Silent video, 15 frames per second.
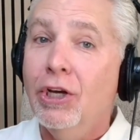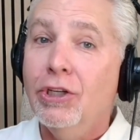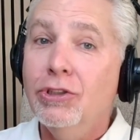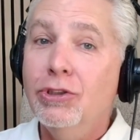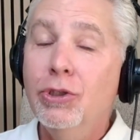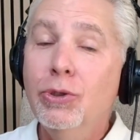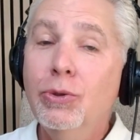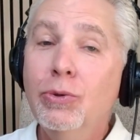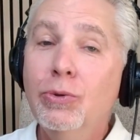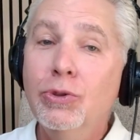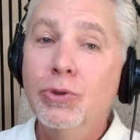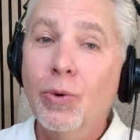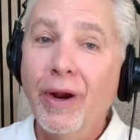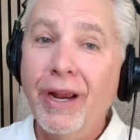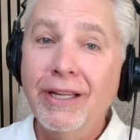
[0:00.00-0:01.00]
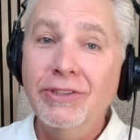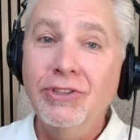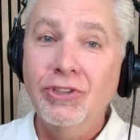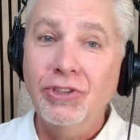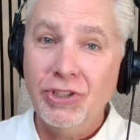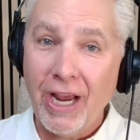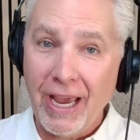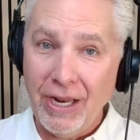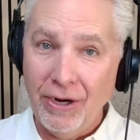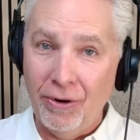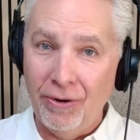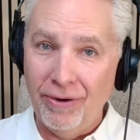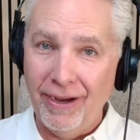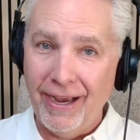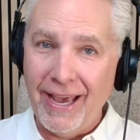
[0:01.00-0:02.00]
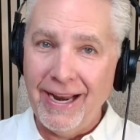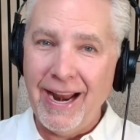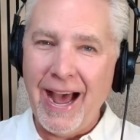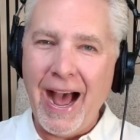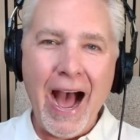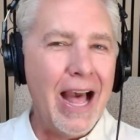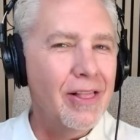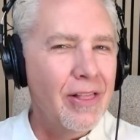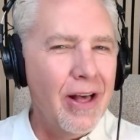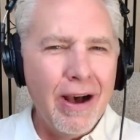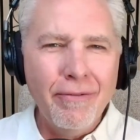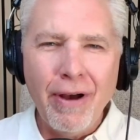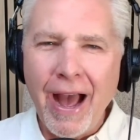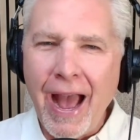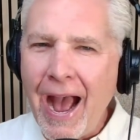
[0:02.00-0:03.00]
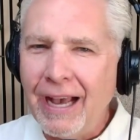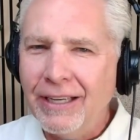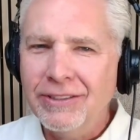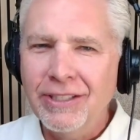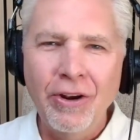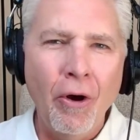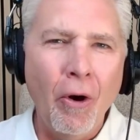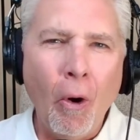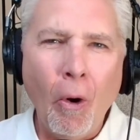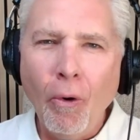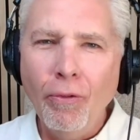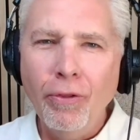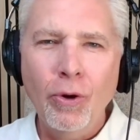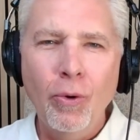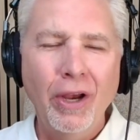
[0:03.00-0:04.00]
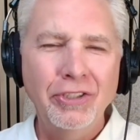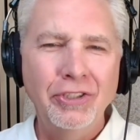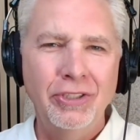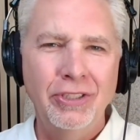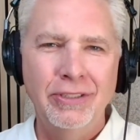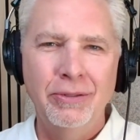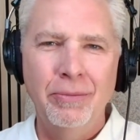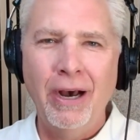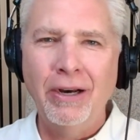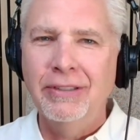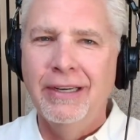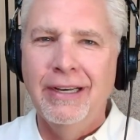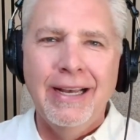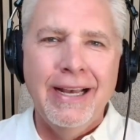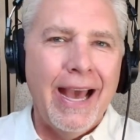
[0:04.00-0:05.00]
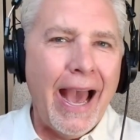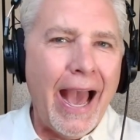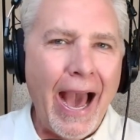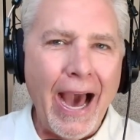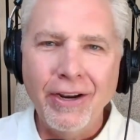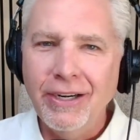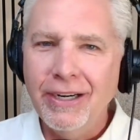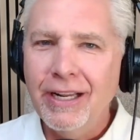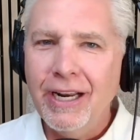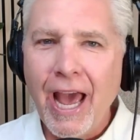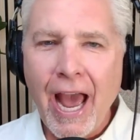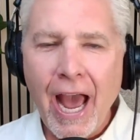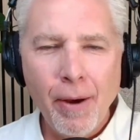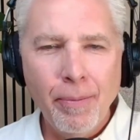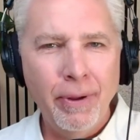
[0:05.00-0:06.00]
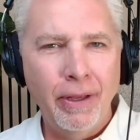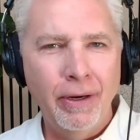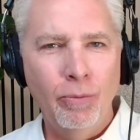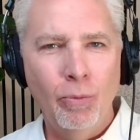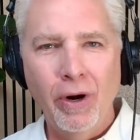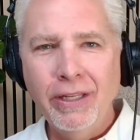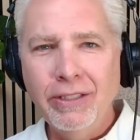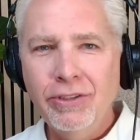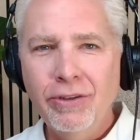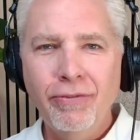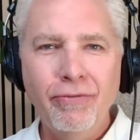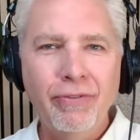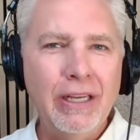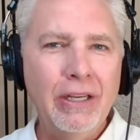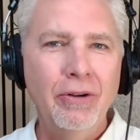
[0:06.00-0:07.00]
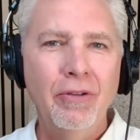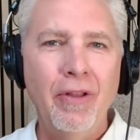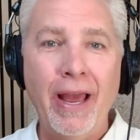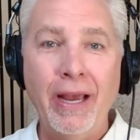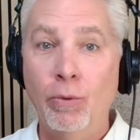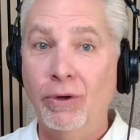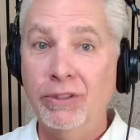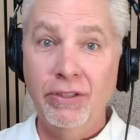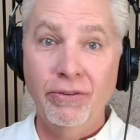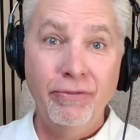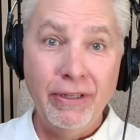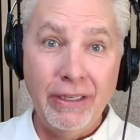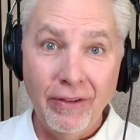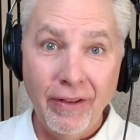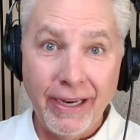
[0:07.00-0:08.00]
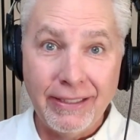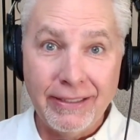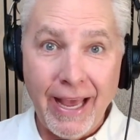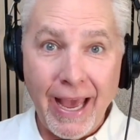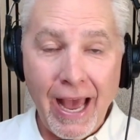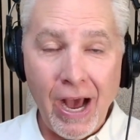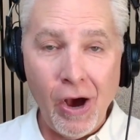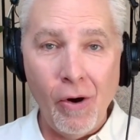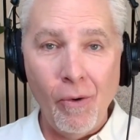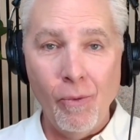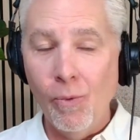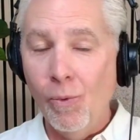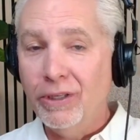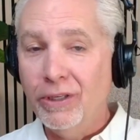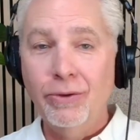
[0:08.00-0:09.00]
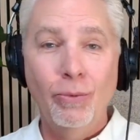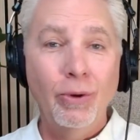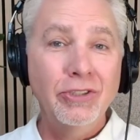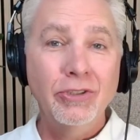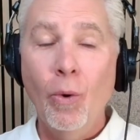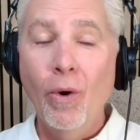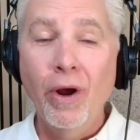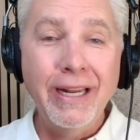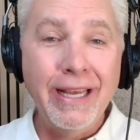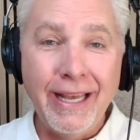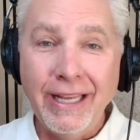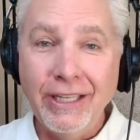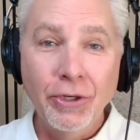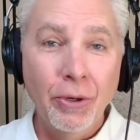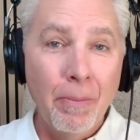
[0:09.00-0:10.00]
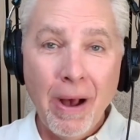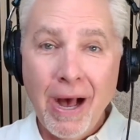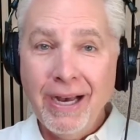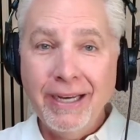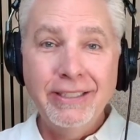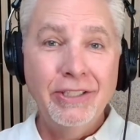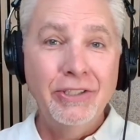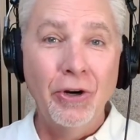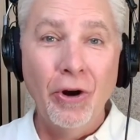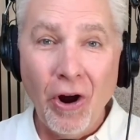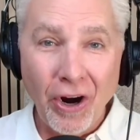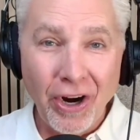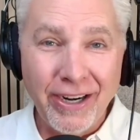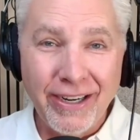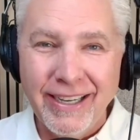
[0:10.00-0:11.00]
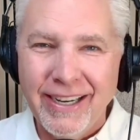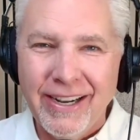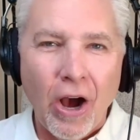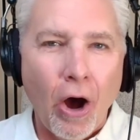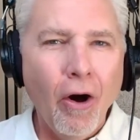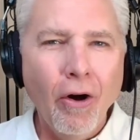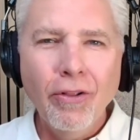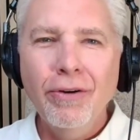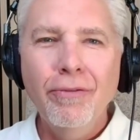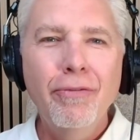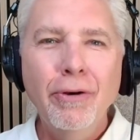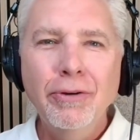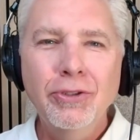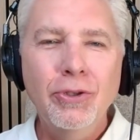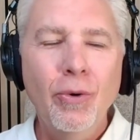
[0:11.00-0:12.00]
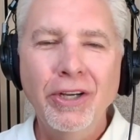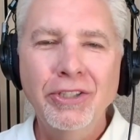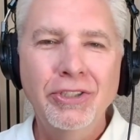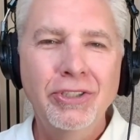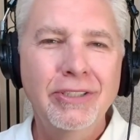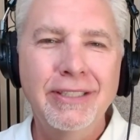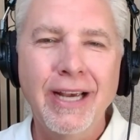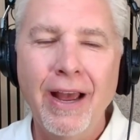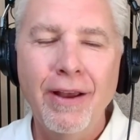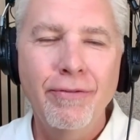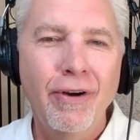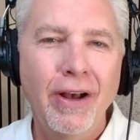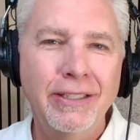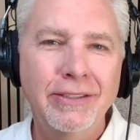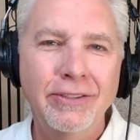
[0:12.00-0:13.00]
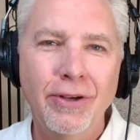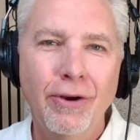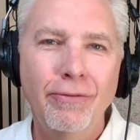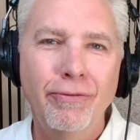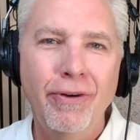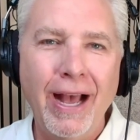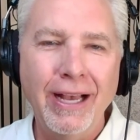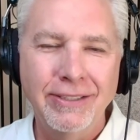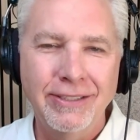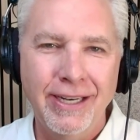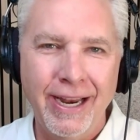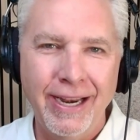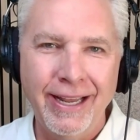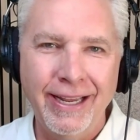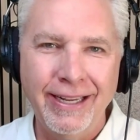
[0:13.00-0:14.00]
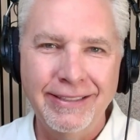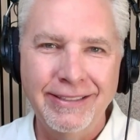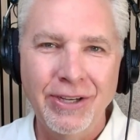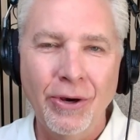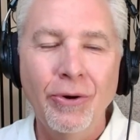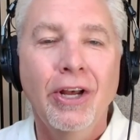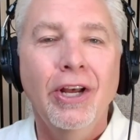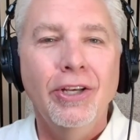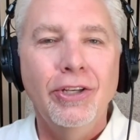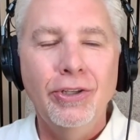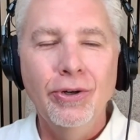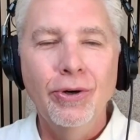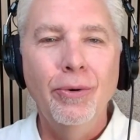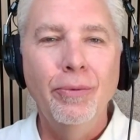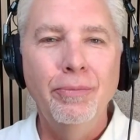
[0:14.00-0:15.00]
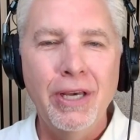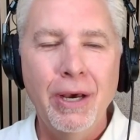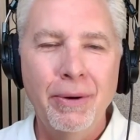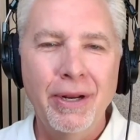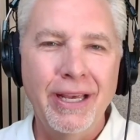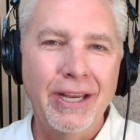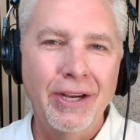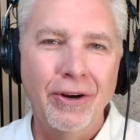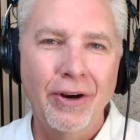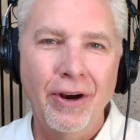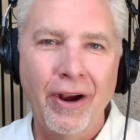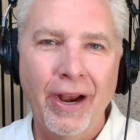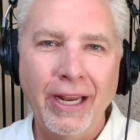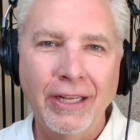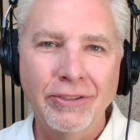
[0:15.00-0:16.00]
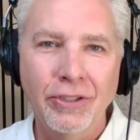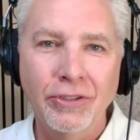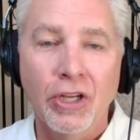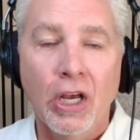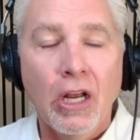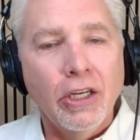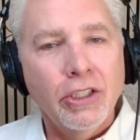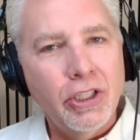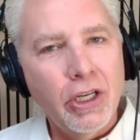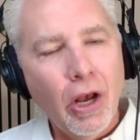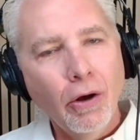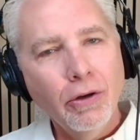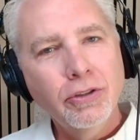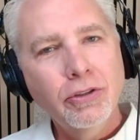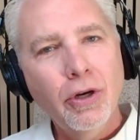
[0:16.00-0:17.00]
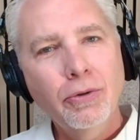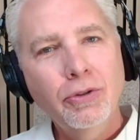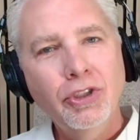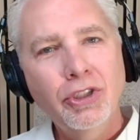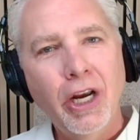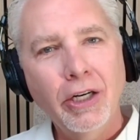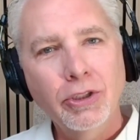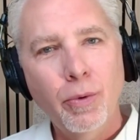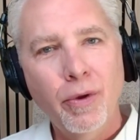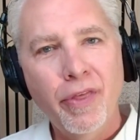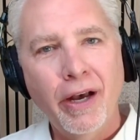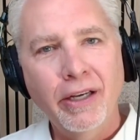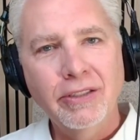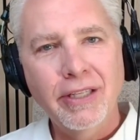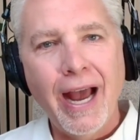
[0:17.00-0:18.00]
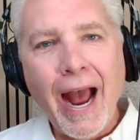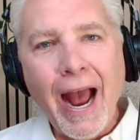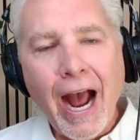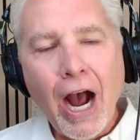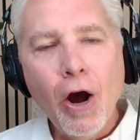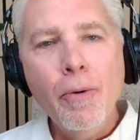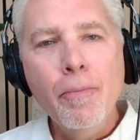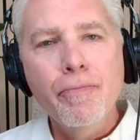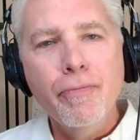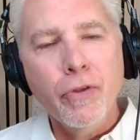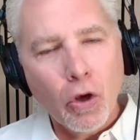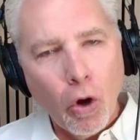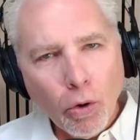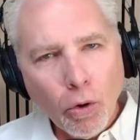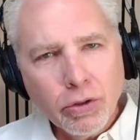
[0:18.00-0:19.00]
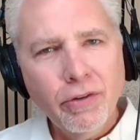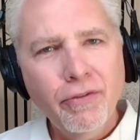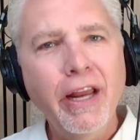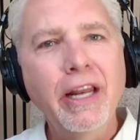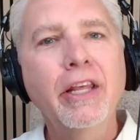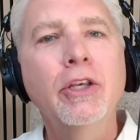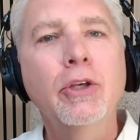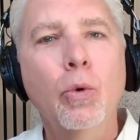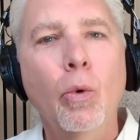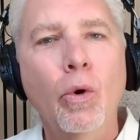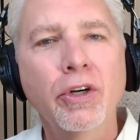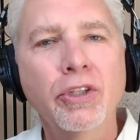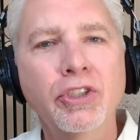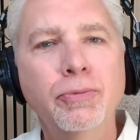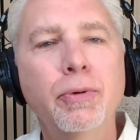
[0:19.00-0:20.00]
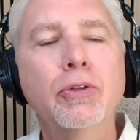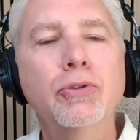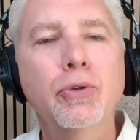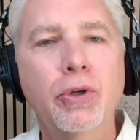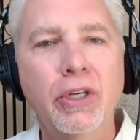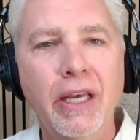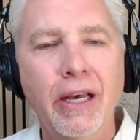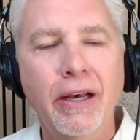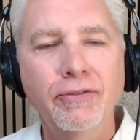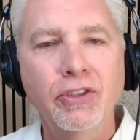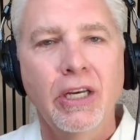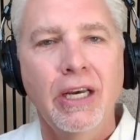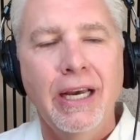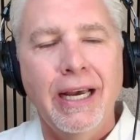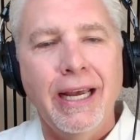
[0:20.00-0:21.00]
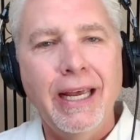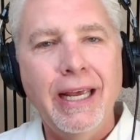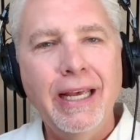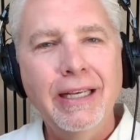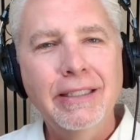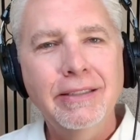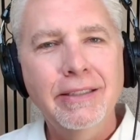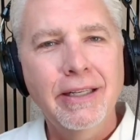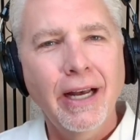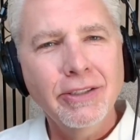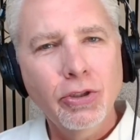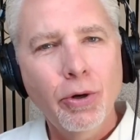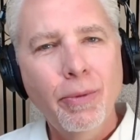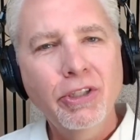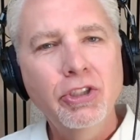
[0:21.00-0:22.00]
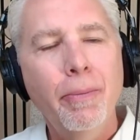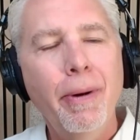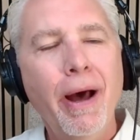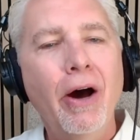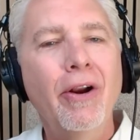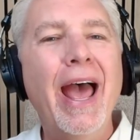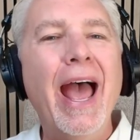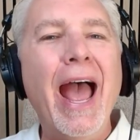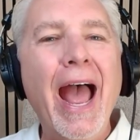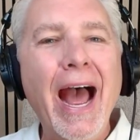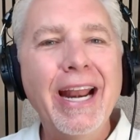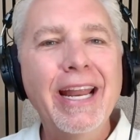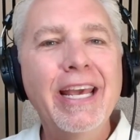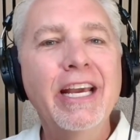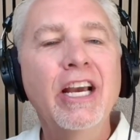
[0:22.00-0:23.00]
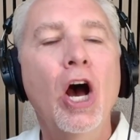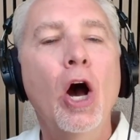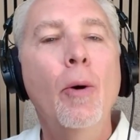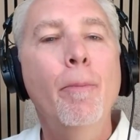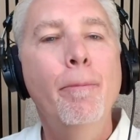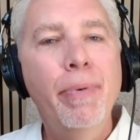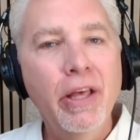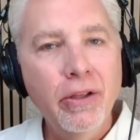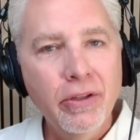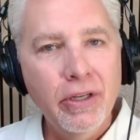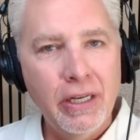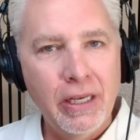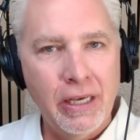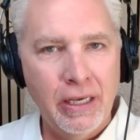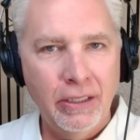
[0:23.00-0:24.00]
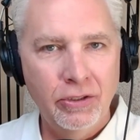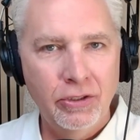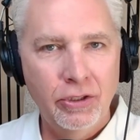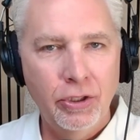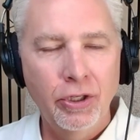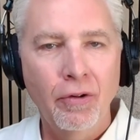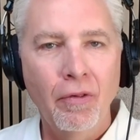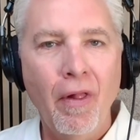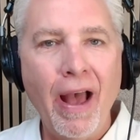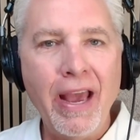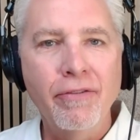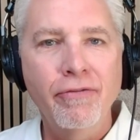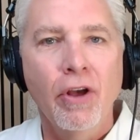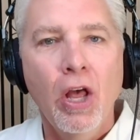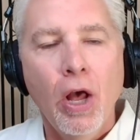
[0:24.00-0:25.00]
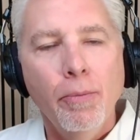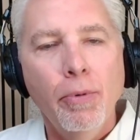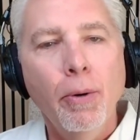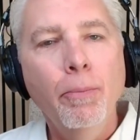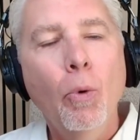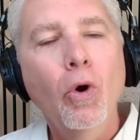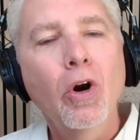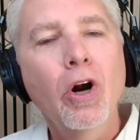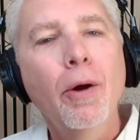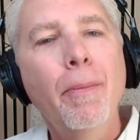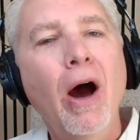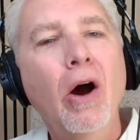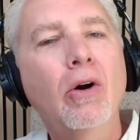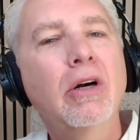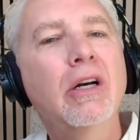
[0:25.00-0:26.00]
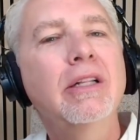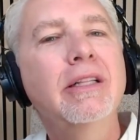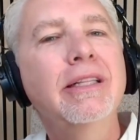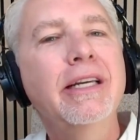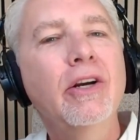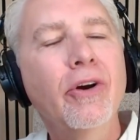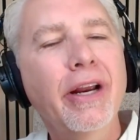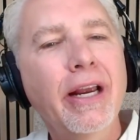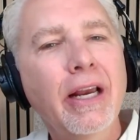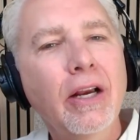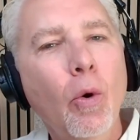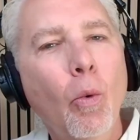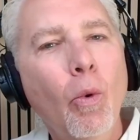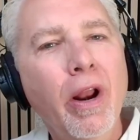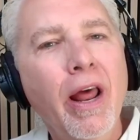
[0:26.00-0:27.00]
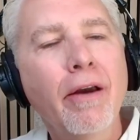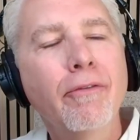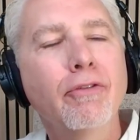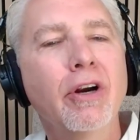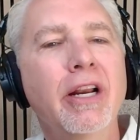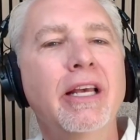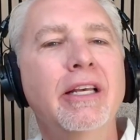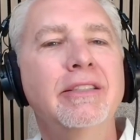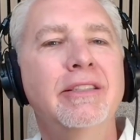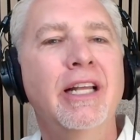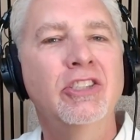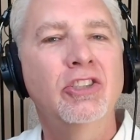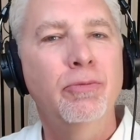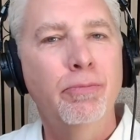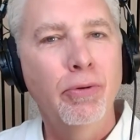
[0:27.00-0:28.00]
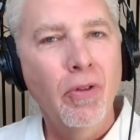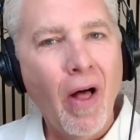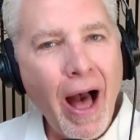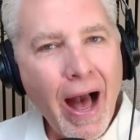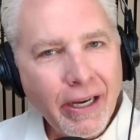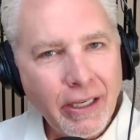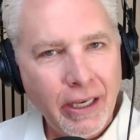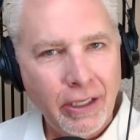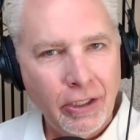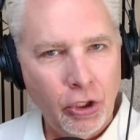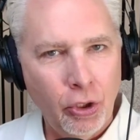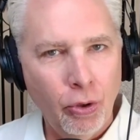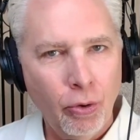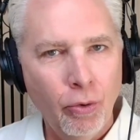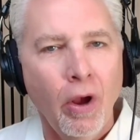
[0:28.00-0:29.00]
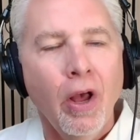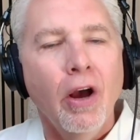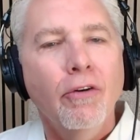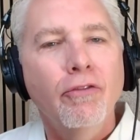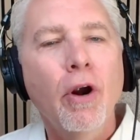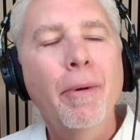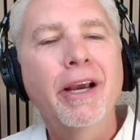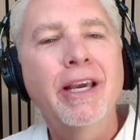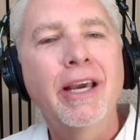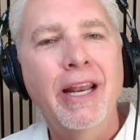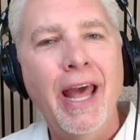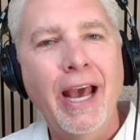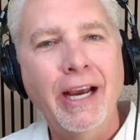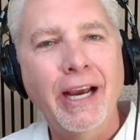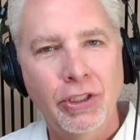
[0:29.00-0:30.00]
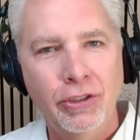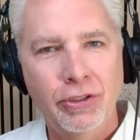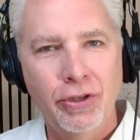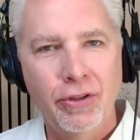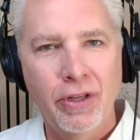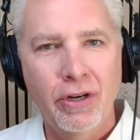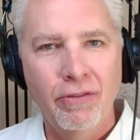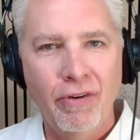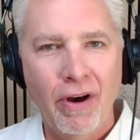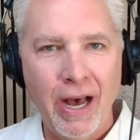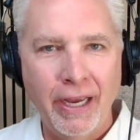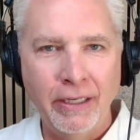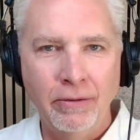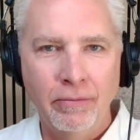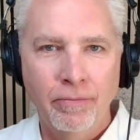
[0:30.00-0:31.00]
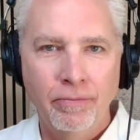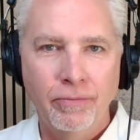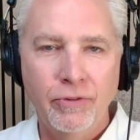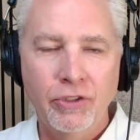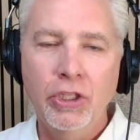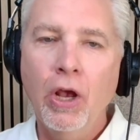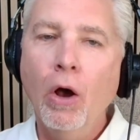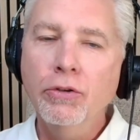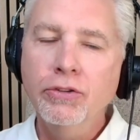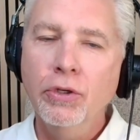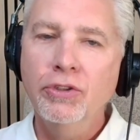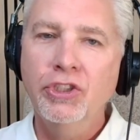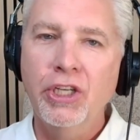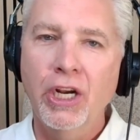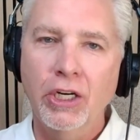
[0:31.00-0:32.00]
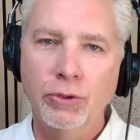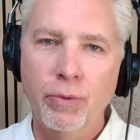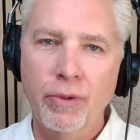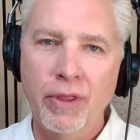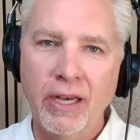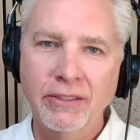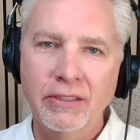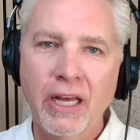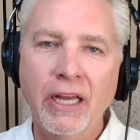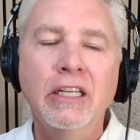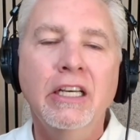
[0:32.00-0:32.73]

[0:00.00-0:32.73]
to trance channel. And I love asking all the questions about how did it happen? What did you feel like? What's it feel like now? What's going in your mind, in your heart? All of those questions I find so fascinating. And so you'll be able to hear her answers. She also shares with us how cultivating your spiritual gifts is not so much about adding abilities to your life, but more about clearing whatever it is that's blocking you from a connection to the divine. She also shares with us that